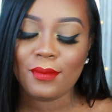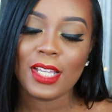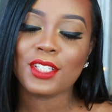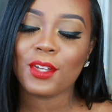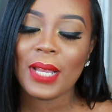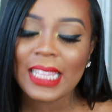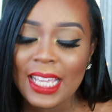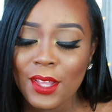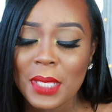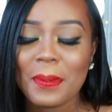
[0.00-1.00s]
And so I
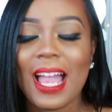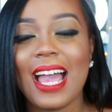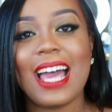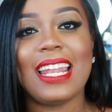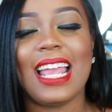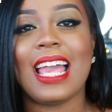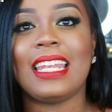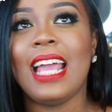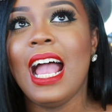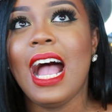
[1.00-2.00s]
lay on the bed,
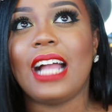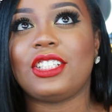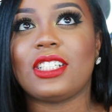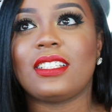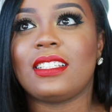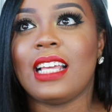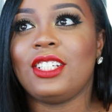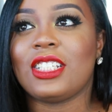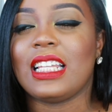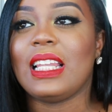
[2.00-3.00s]
and I just
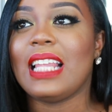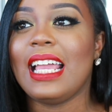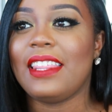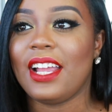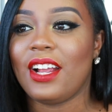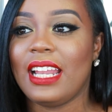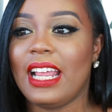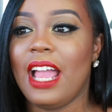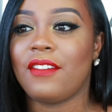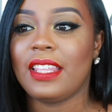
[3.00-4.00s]
lay there,
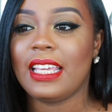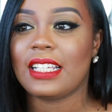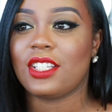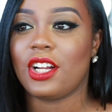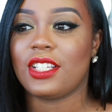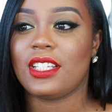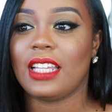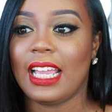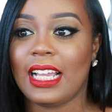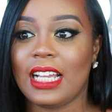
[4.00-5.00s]
and everything starts to
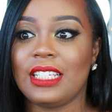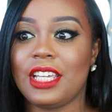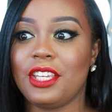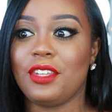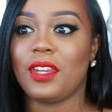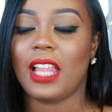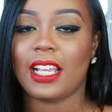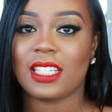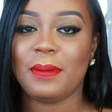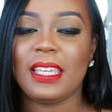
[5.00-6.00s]
like continue to
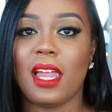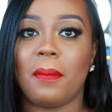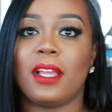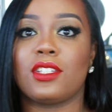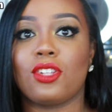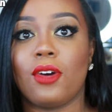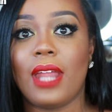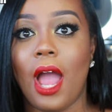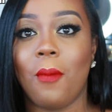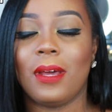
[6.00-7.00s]
like speed up and slow
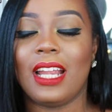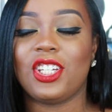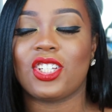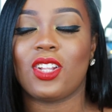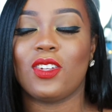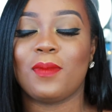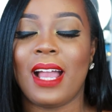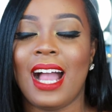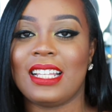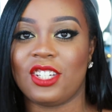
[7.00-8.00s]
down, but I just close my
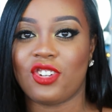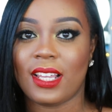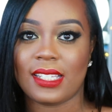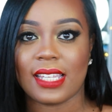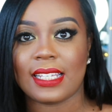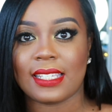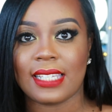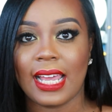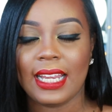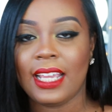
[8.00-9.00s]
eyes and try to stay
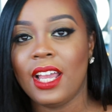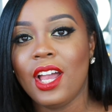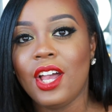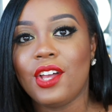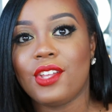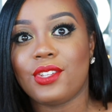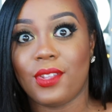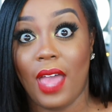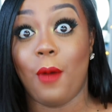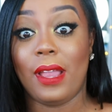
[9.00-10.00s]
steady so
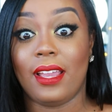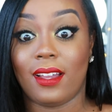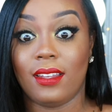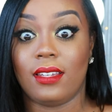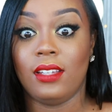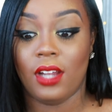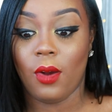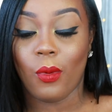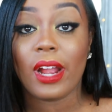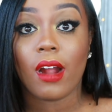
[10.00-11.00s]
that way it could, you
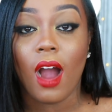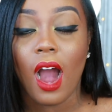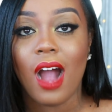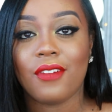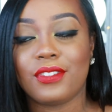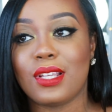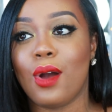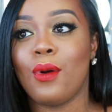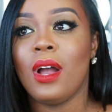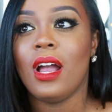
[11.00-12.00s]
know, wear off.
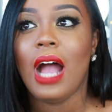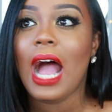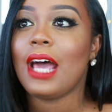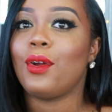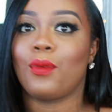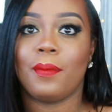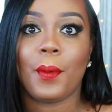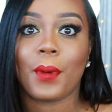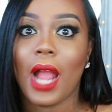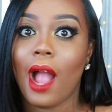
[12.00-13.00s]
So I don't
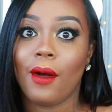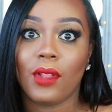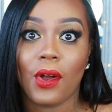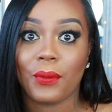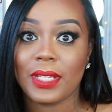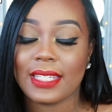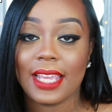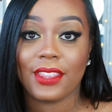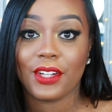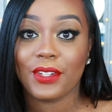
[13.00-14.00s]
remember how long we
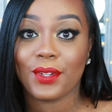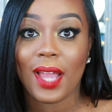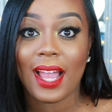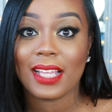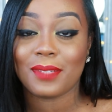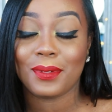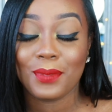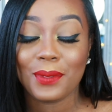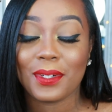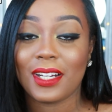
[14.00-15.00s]
stayed there, you guys, but
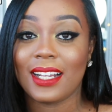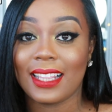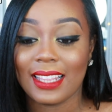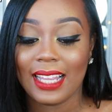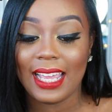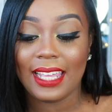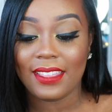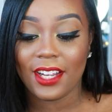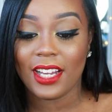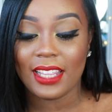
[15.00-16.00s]
we were laying
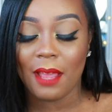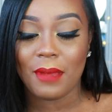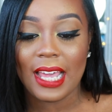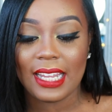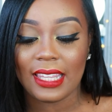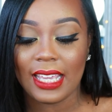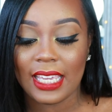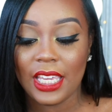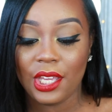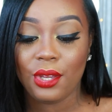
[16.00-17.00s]
there in that bed, and like
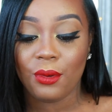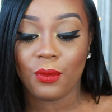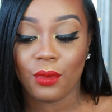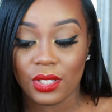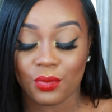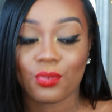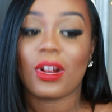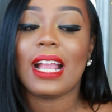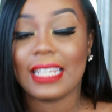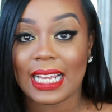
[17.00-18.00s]
he was
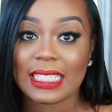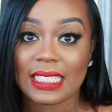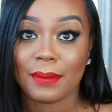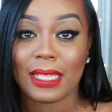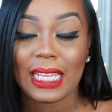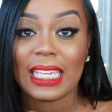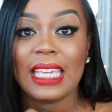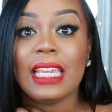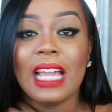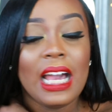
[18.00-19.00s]
right next to me. Like
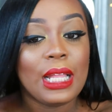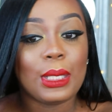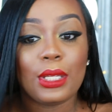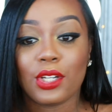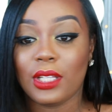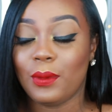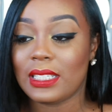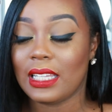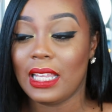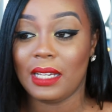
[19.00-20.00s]
he literally
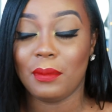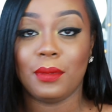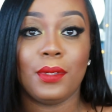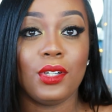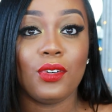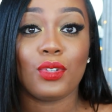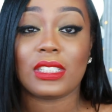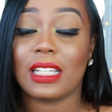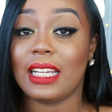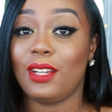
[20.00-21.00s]
wasn't letting me move,
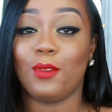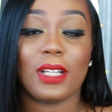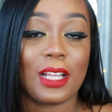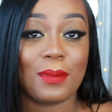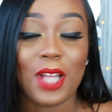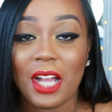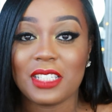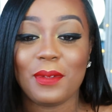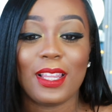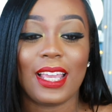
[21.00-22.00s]
wasn't letting anyone come talk
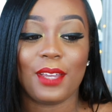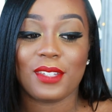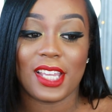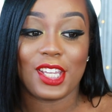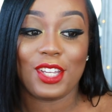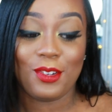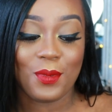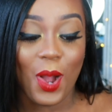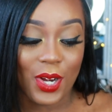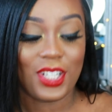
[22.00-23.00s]
to me. Like he was like,
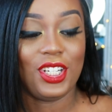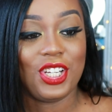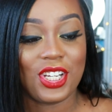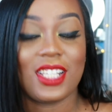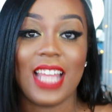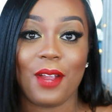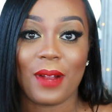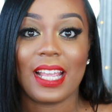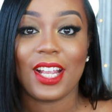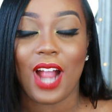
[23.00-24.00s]
you are good, just stay
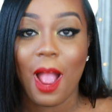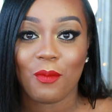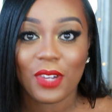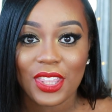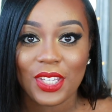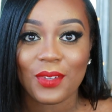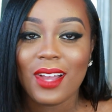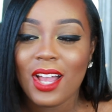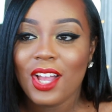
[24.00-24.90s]
right here, I'm with you.